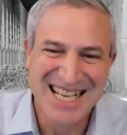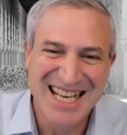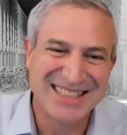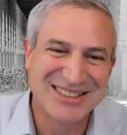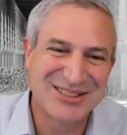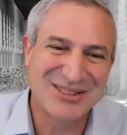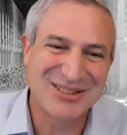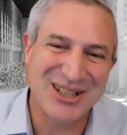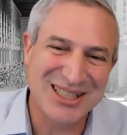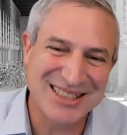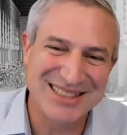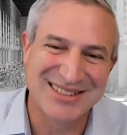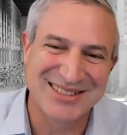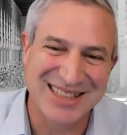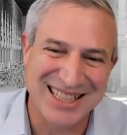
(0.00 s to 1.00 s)
And Scott
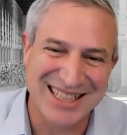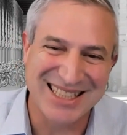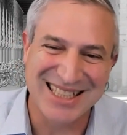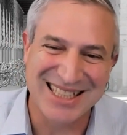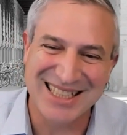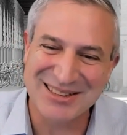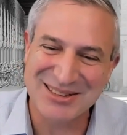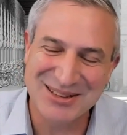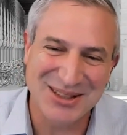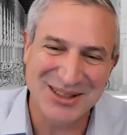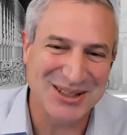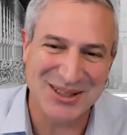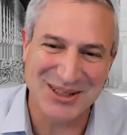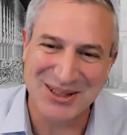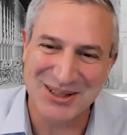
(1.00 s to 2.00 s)
is telling us,
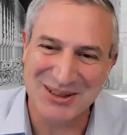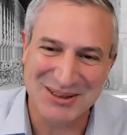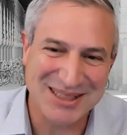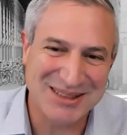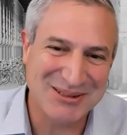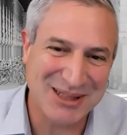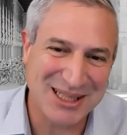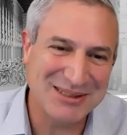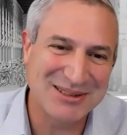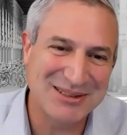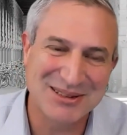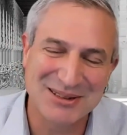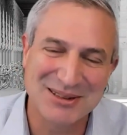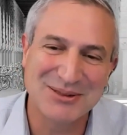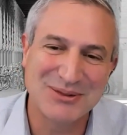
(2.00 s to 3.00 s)
no, the
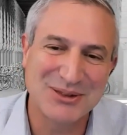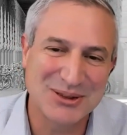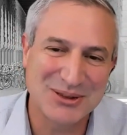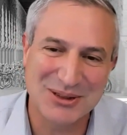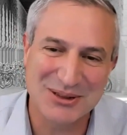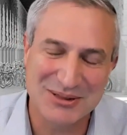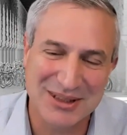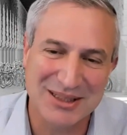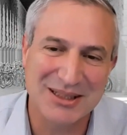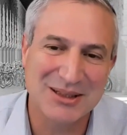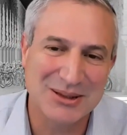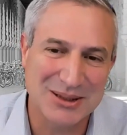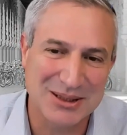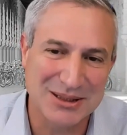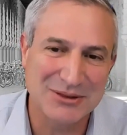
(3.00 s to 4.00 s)
crisis in the future is going
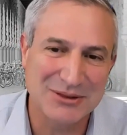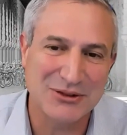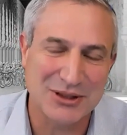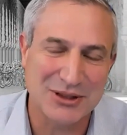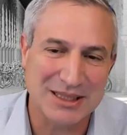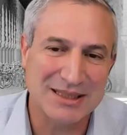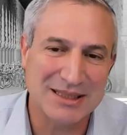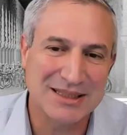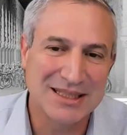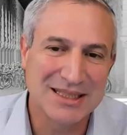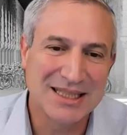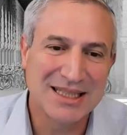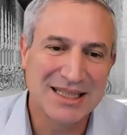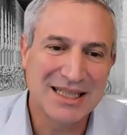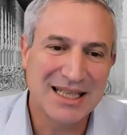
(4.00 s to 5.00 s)
to look different.
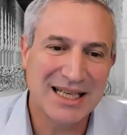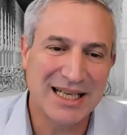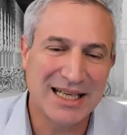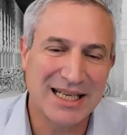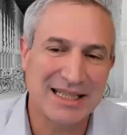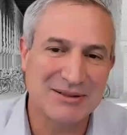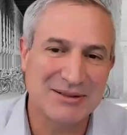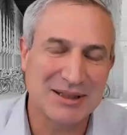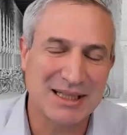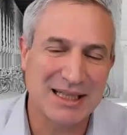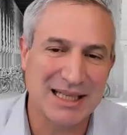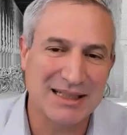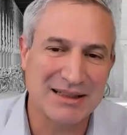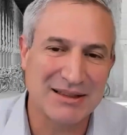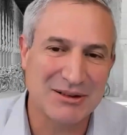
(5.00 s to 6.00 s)
And
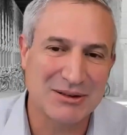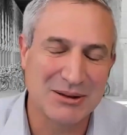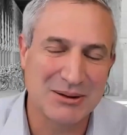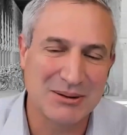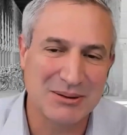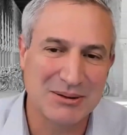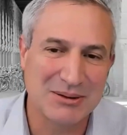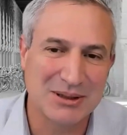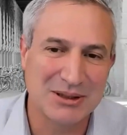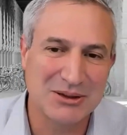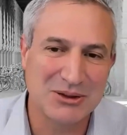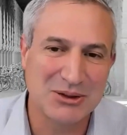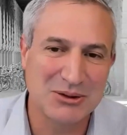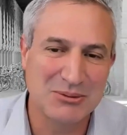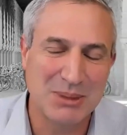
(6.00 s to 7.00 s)
there
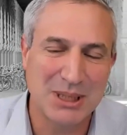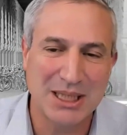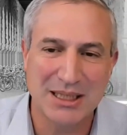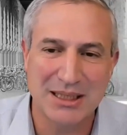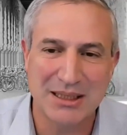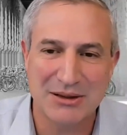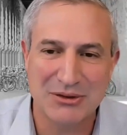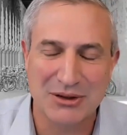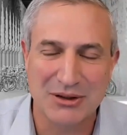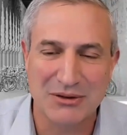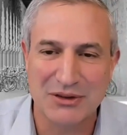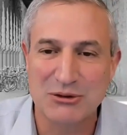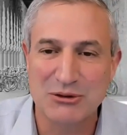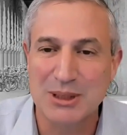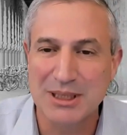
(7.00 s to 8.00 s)
should be sort
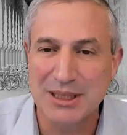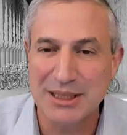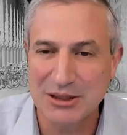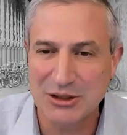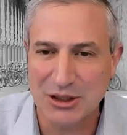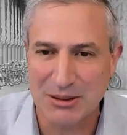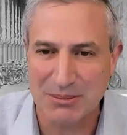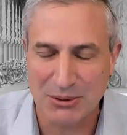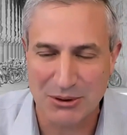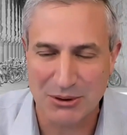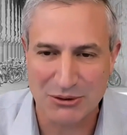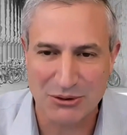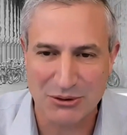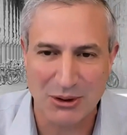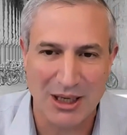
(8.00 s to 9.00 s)
of a strategic
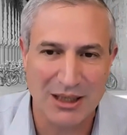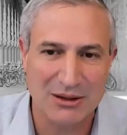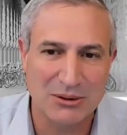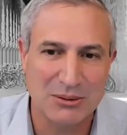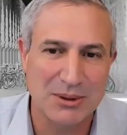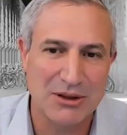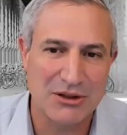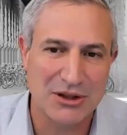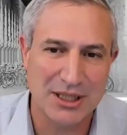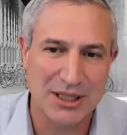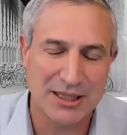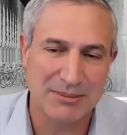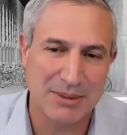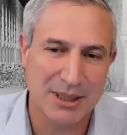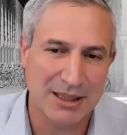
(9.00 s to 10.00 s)
approach to how do we
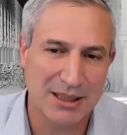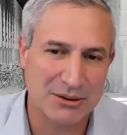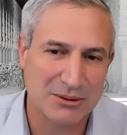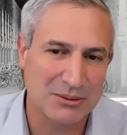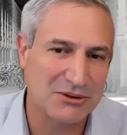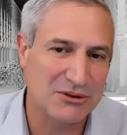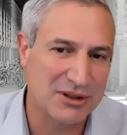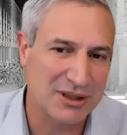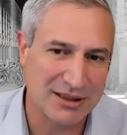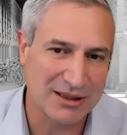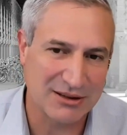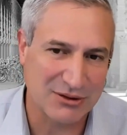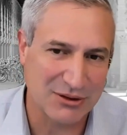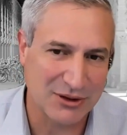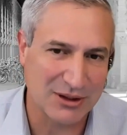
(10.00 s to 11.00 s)
think about the
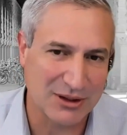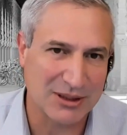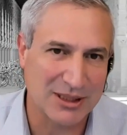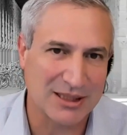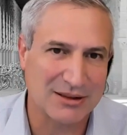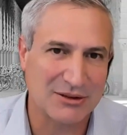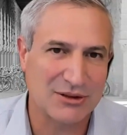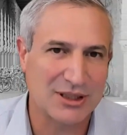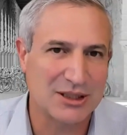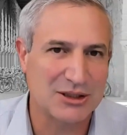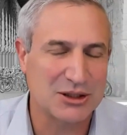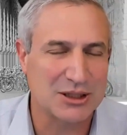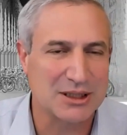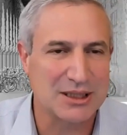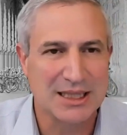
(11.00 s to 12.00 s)
resilience of our
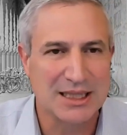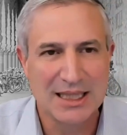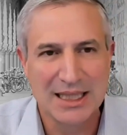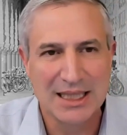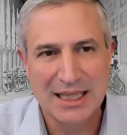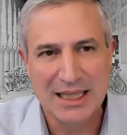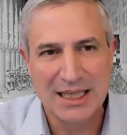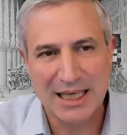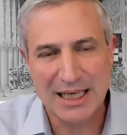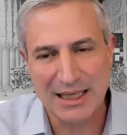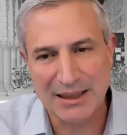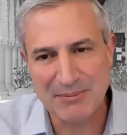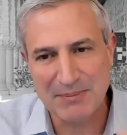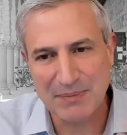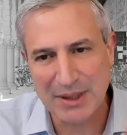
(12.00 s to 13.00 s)
organization.
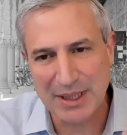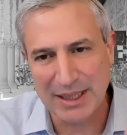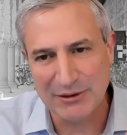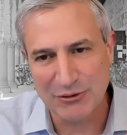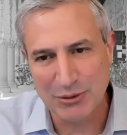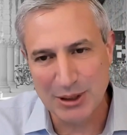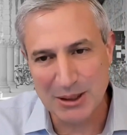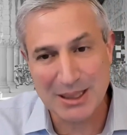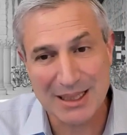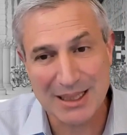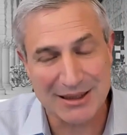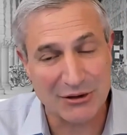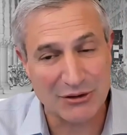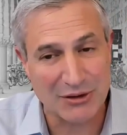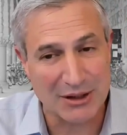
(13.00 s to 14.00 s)
And if we at
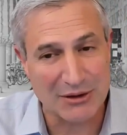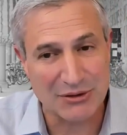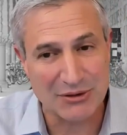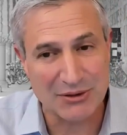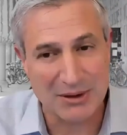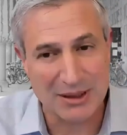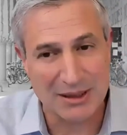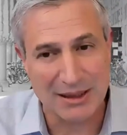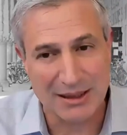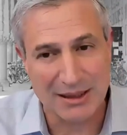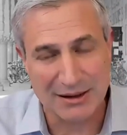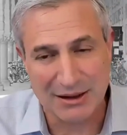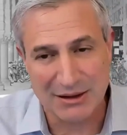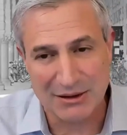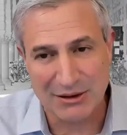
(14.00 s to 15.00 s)
this,
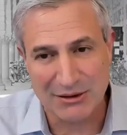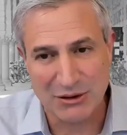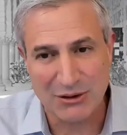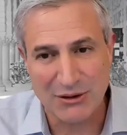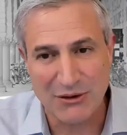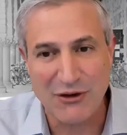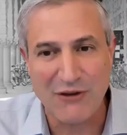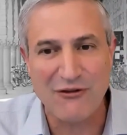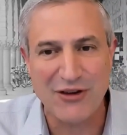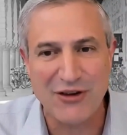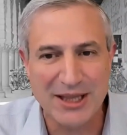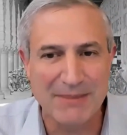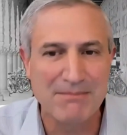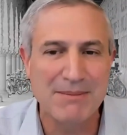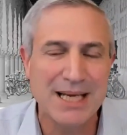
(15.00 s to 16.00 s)
there's sort of a
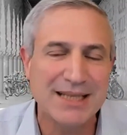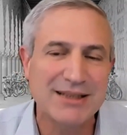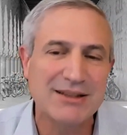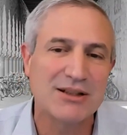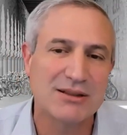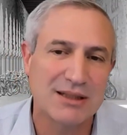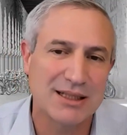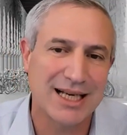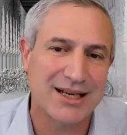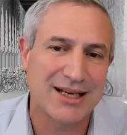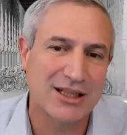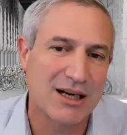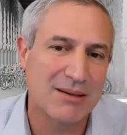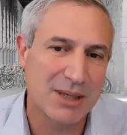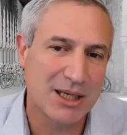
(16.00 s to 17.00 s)
fundamental
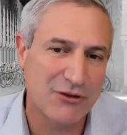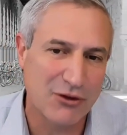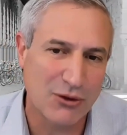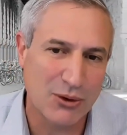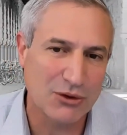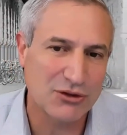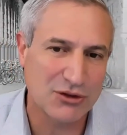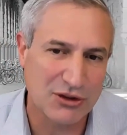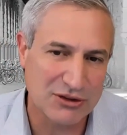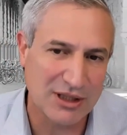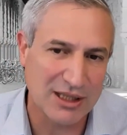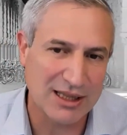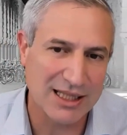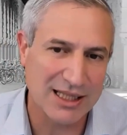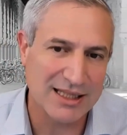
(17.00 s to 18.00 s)
economic forces
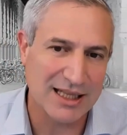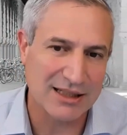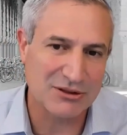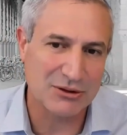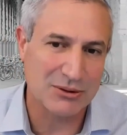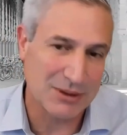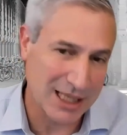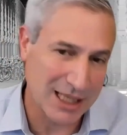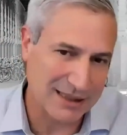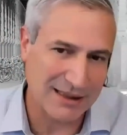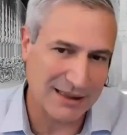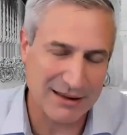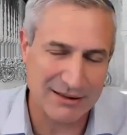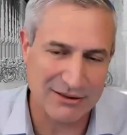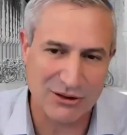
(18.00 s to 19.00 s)
that lead us to that.
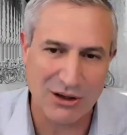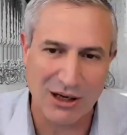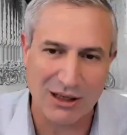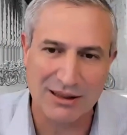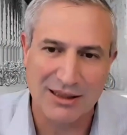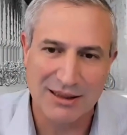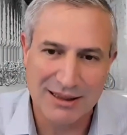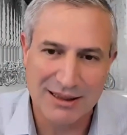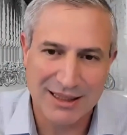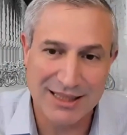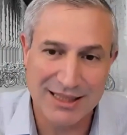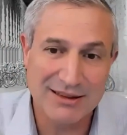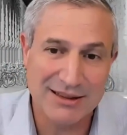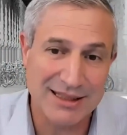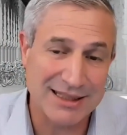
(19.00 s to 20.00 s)
And I think Scott
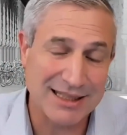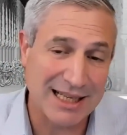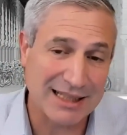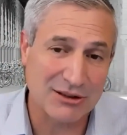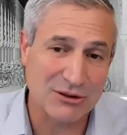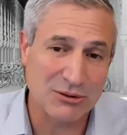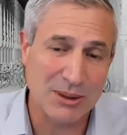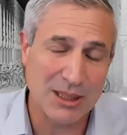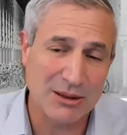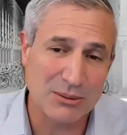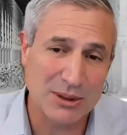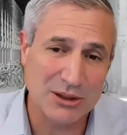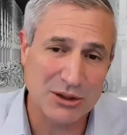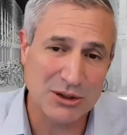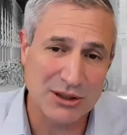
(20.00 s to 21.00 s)
hinted at that as well,
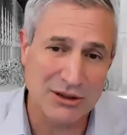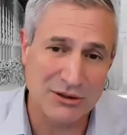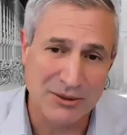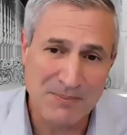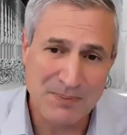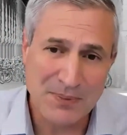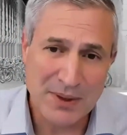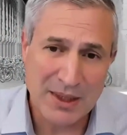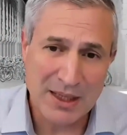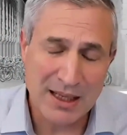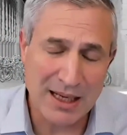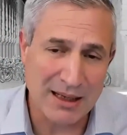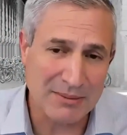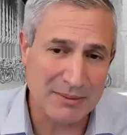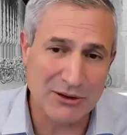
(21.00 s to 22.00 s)
which is
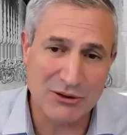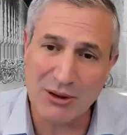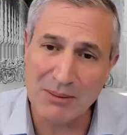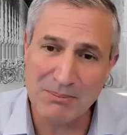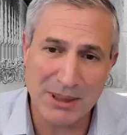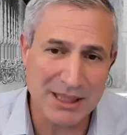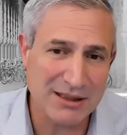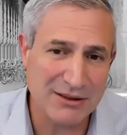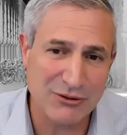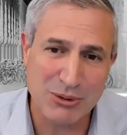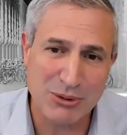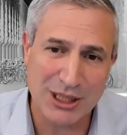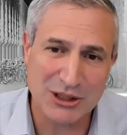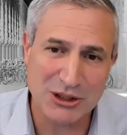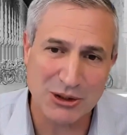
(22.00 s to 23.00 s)
there's
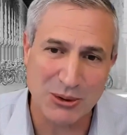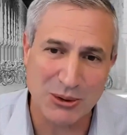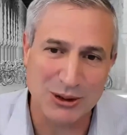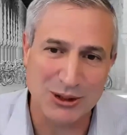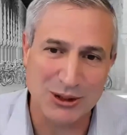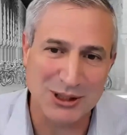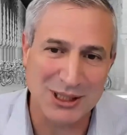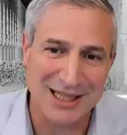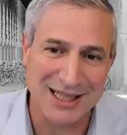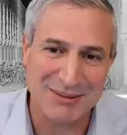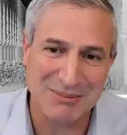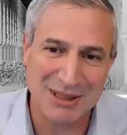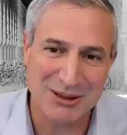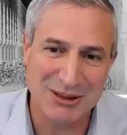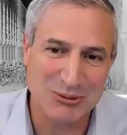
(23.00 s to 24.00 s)
competitive pressure all the
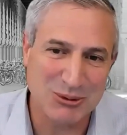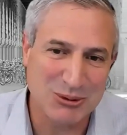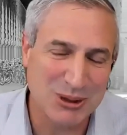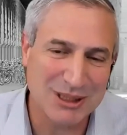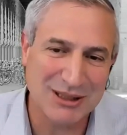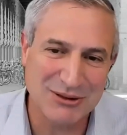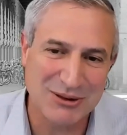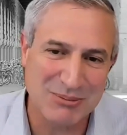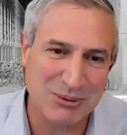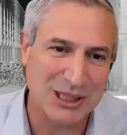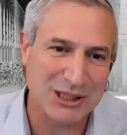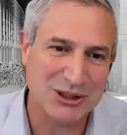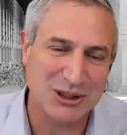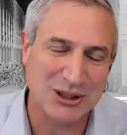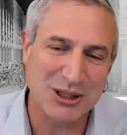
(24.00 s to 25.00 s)
time. And where does the
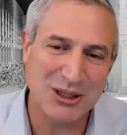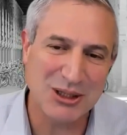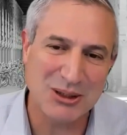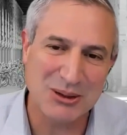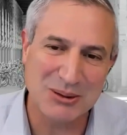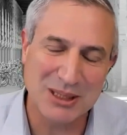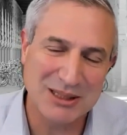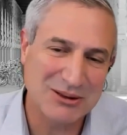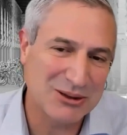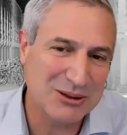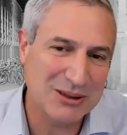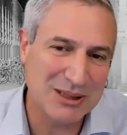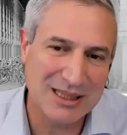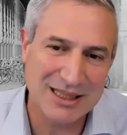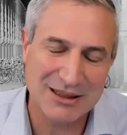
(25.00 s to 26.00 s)
pressure go?
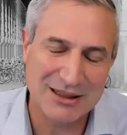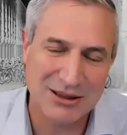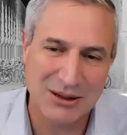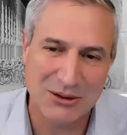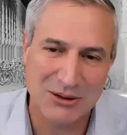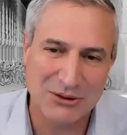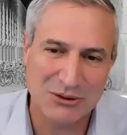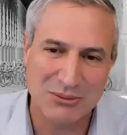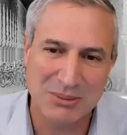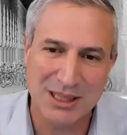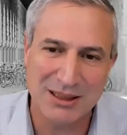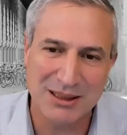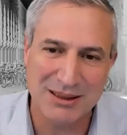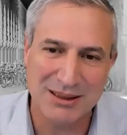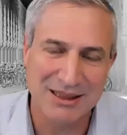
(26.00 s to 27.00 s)
Internally, it goes to
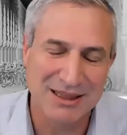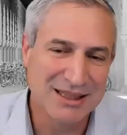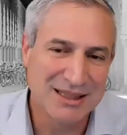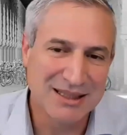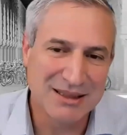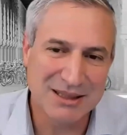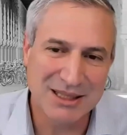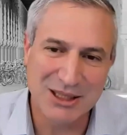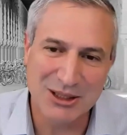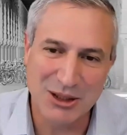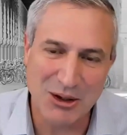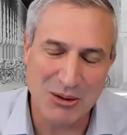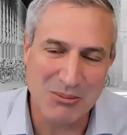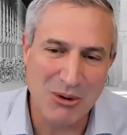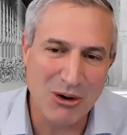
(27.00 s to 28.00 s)
being,
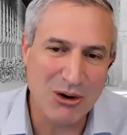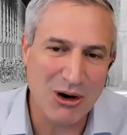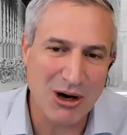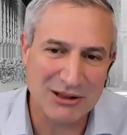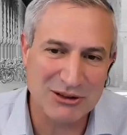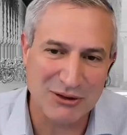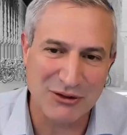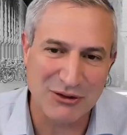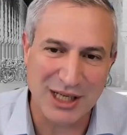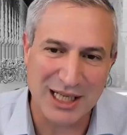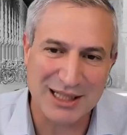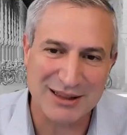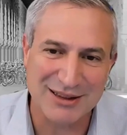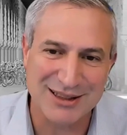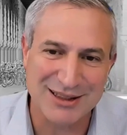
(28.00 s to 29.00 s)
more cost
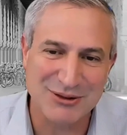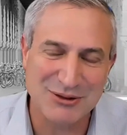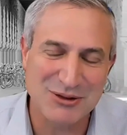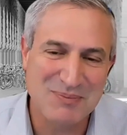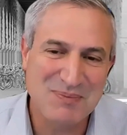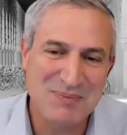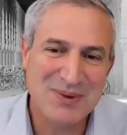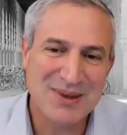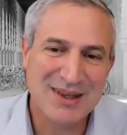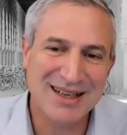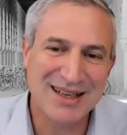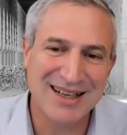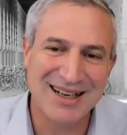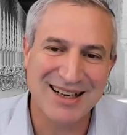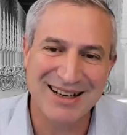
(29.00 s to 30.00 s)
effective,
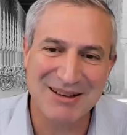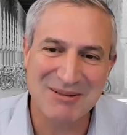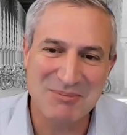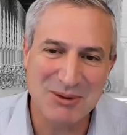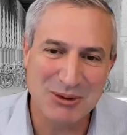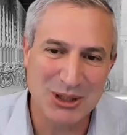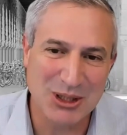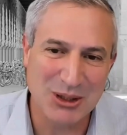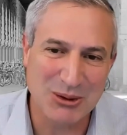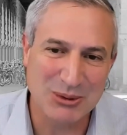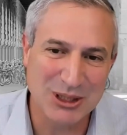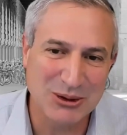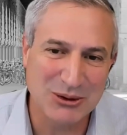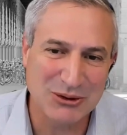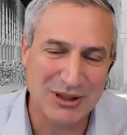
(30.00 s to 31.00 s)

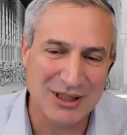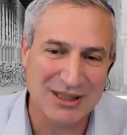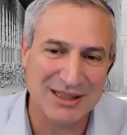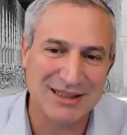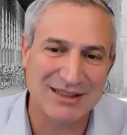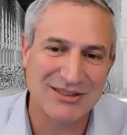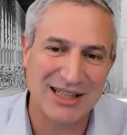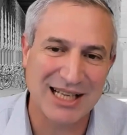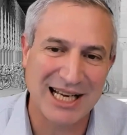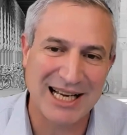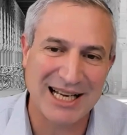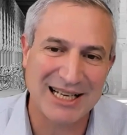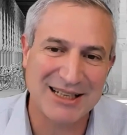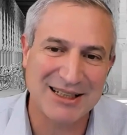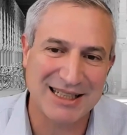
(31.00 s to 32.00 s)
reduce the
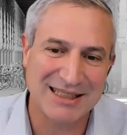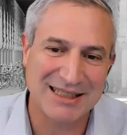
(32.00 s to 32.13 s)
slack.